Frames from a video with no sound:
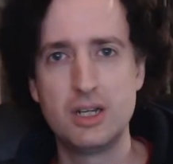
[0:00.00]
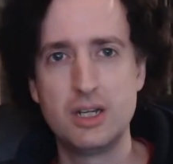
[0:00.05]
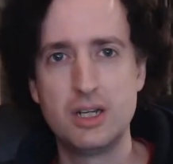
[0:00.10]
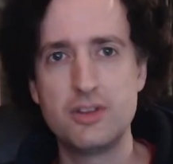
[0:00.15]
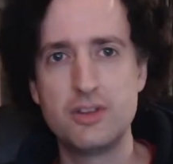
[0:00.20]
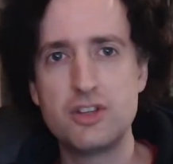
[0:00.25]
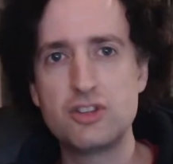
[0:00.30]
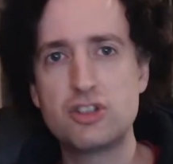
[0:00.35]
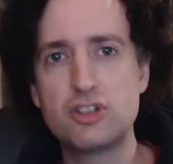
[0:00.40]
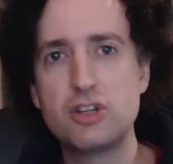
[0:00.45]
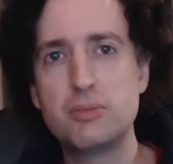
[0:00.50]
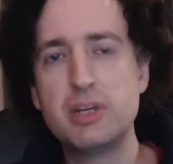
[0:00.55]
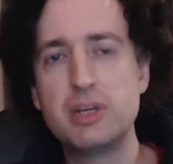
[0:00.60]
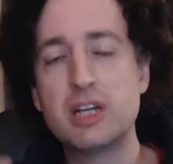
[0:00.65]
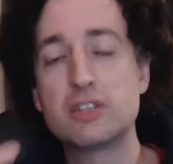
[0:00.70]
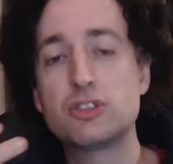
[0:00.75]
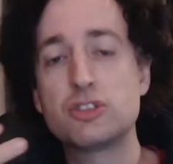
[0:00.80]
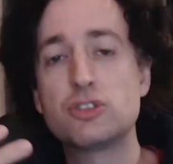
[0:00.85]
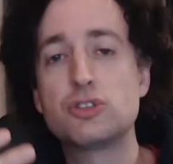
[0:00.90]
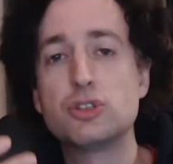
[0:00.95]
This can be
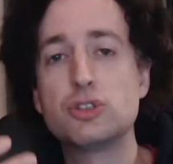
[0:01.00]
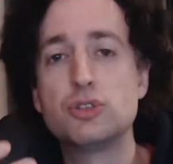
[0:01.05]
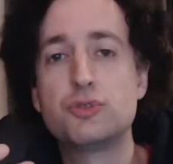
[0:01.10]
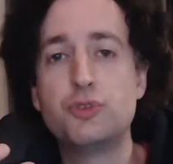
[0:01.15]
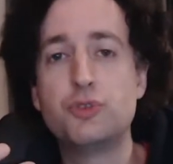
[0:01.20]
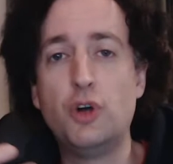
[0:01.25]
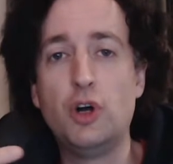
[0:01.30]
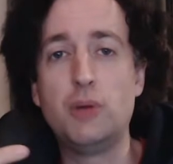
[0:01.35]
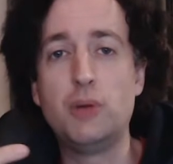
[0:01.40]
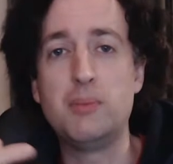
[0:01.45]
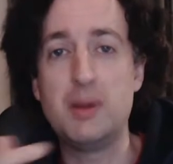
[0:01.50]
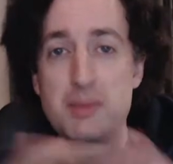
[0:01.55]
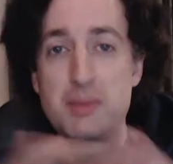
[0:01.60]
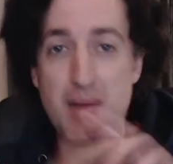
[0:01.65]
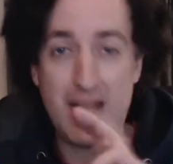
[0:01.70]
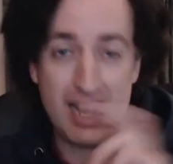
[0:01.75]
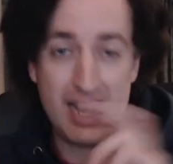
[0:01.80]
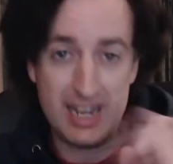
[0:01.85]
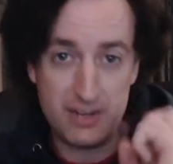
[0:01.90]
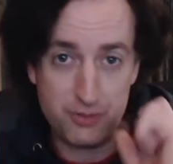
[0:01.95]
understood from a
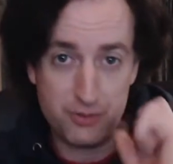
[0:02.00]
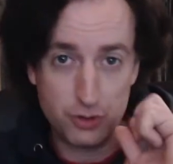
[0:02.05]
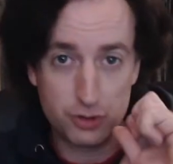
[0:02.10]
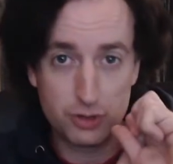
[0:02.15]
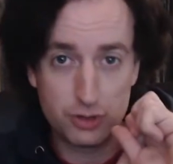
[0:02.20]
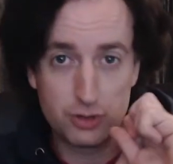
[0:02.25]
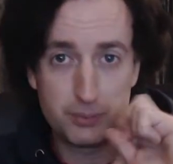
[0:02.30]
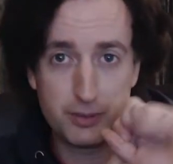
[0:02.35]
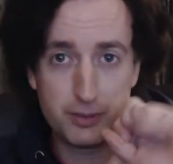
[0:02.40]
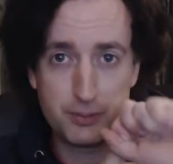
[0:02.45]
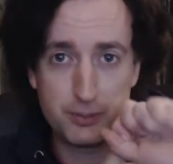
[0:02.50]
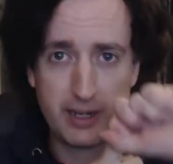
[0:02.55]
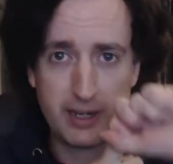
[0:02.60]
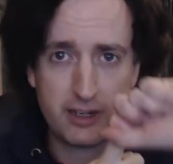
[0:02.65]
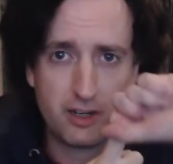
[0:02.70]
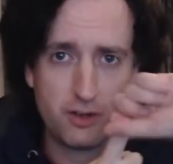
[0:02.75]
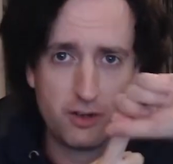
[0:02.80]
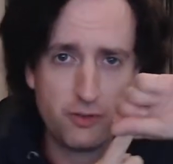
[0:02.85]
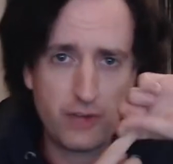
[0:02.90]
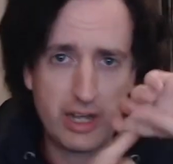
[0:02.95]
behavioral
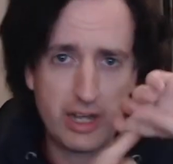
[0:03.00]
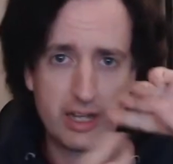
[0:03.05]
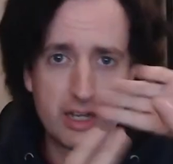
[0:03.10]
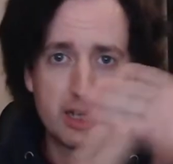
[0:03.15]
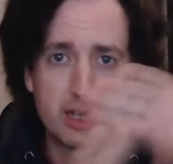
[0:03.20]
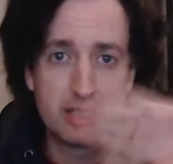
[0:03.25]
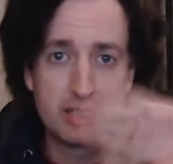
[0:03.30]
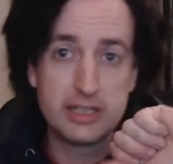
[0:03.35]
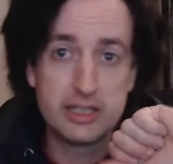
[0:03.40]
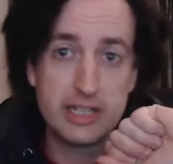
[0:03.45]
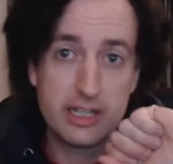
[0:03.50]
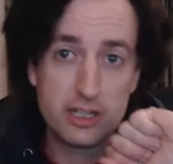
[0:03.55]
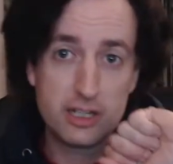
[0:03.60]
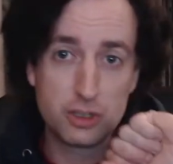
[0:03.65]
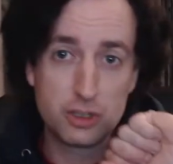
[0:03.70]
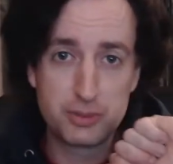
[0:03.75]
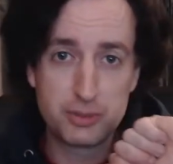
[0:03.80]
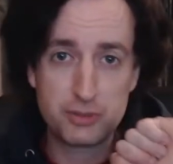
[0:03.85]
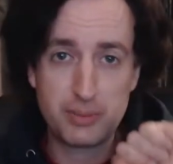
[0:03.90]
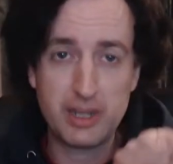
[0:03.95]
perspective, a
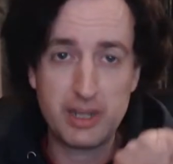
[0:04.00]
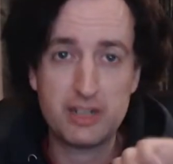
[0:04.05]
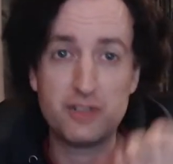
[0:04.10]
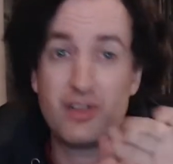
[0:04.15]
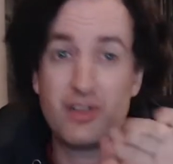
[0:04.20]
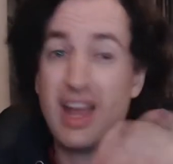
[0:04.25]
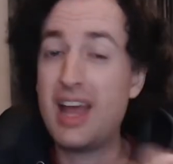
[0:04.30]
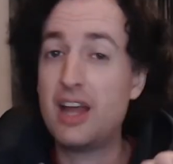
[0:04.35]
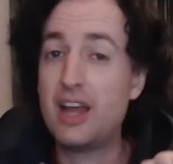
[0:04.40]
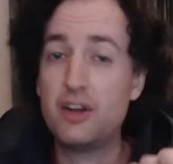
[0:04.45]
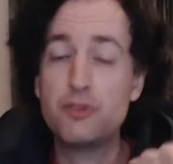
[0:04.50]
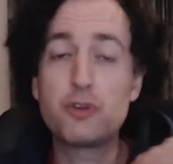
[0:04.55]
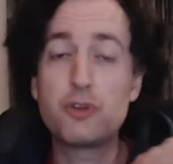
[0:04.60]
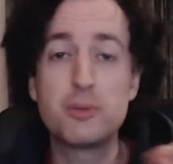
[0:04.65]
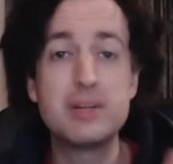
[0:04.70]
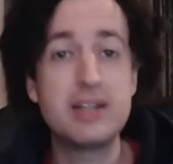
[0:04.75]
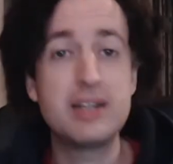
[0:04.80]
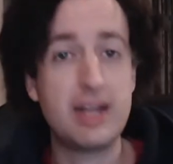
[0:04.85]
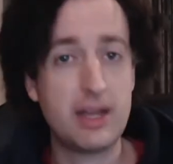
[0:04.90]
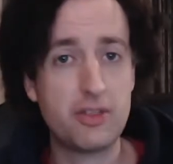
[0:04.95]
legal perspective, and
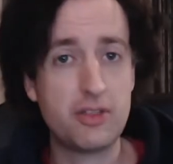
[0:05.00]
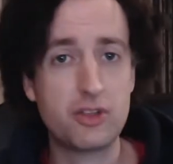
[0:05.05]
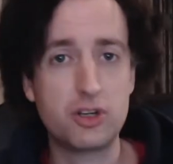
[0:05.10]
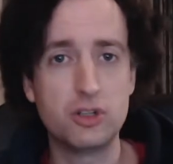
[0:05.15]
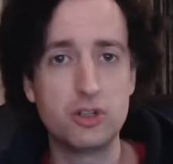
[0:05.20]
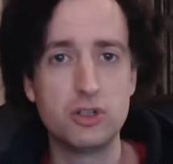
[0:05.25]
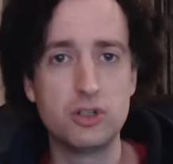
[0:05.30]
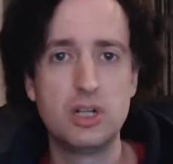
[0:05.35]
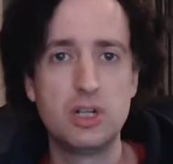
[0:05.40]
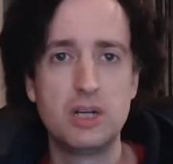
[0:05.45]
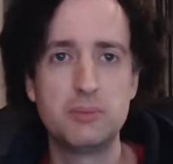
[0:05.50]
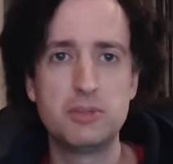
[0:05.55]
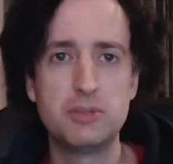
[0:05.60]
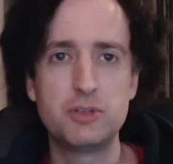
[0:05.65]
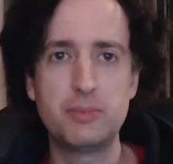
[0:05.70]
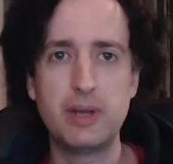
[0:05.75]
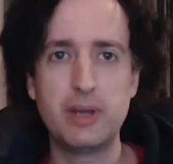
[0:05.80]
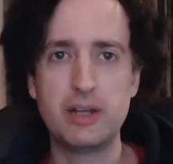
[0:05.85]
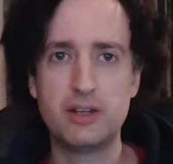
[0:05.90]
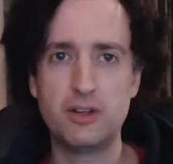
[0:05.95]
from an ethical
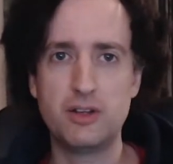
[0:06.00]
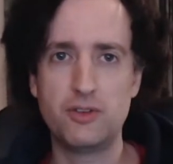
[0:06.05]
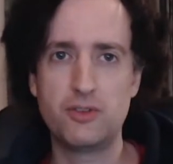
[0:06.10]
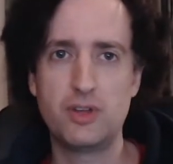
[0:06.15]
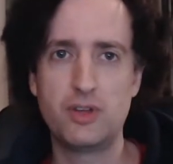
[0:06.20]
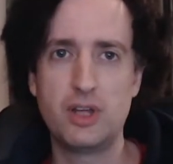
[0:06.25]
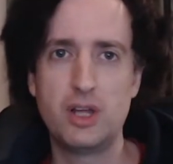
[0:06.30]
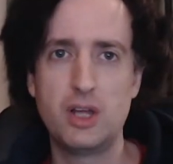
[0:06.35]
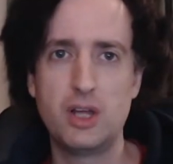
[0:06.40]
perspective.